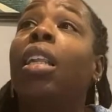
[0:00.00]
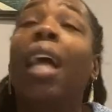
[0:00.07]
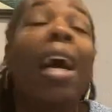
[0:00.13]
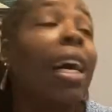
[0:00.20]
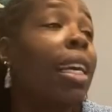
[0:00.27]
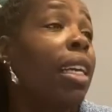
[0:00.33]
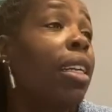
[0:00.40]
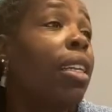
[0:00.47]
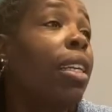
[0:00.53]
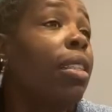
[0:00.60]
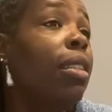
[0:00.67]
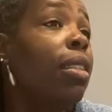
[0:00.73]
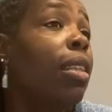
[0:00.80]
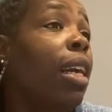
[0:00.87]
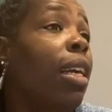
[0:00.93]
lying and
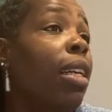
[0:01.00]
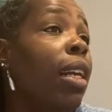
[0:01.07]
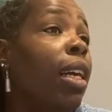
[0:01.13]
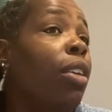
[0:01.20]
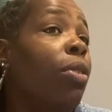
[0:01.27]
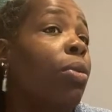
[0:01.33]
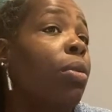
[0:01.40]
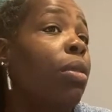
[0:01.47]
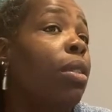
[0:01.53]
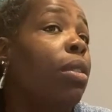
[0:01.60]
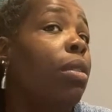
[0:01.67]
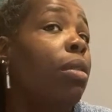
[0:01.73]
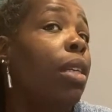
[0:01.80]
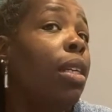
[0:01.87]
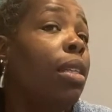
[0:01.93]
saying that you
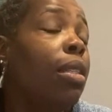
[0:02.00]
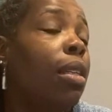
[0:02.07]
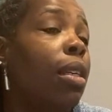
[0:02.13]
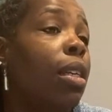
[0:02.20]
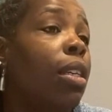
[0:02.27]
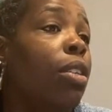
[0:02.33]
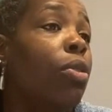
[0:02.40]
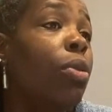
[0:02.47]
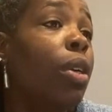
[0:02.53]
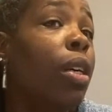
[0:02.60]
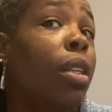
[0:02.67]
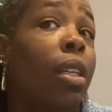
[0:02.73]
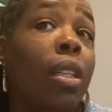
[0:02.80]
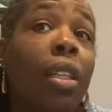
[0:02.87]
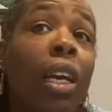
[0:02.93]
did it to
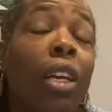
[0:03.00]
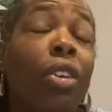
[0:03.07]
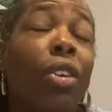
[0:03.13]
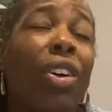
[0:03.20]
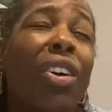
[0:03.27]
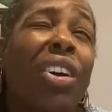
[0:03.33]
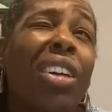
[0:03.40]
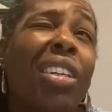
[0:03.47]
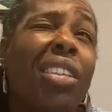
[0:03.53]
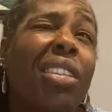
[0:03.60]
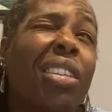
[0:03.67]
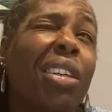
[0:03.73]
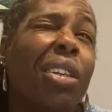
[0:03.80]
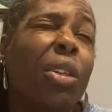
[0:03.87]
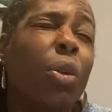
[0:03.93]
Israel and that your heart is
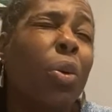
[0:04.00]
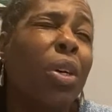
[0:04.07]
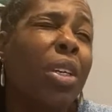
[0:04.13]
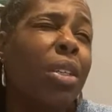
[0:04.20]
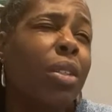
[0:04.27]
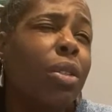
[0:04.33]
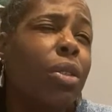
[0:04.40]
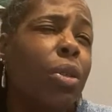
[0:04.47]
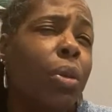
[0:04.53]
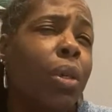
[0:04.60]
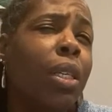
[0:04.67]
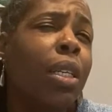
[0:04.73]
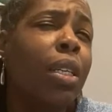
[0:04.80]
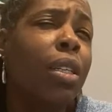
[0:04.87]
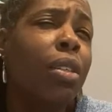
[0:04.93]
still loyal
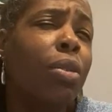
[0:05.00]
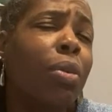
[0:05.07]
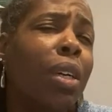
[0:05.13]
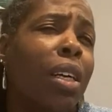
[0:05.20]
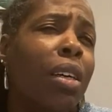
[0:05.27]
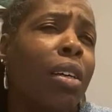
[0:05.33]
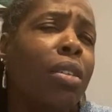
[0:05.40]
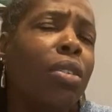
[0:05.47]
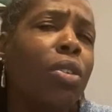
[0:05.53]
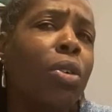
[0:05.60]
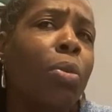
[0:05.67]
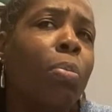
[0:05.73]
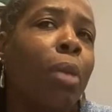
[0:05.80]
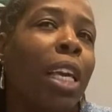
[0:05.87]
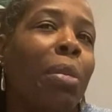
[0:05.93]
toward Israel. So
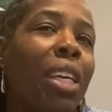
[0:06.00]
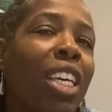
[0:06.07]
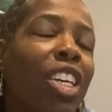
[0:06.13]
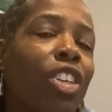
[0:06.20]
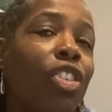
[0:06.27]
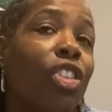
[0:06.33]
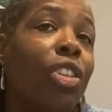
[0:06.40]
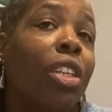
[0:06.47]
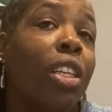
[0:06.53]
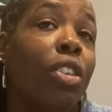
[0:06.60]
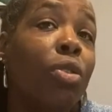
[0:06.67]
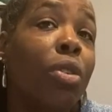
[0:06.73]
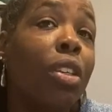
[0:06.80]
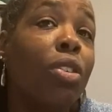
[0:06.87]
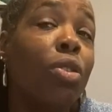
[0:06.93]
maybe he shouldn't
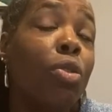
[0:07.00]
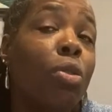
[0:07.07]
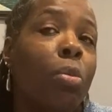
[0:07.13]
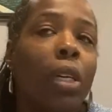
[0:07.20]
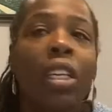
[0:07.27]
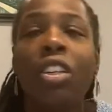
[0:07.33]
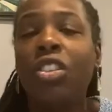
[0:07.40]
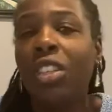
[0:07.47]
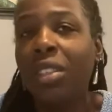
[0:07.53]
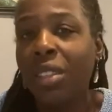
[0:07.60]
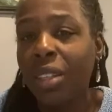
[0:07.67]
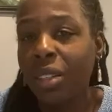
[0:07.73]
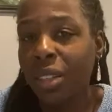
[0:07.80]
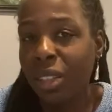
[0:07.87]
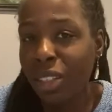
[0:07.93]
trust you, but he just
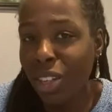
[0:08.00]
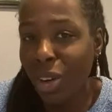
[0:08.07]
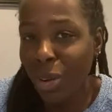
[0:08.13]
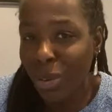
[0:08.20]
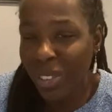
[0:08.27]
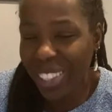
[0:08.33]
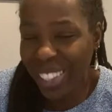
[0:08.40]
doesn't know.